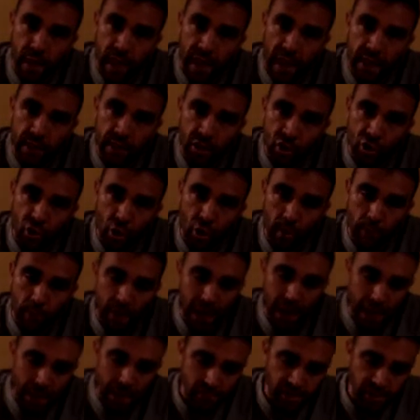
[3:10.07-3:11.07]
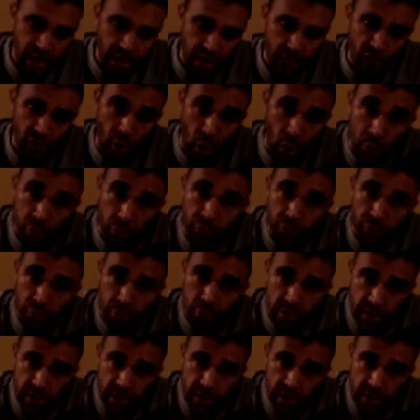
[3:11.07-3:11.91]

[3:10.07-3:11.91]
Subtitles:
and sharp objects go through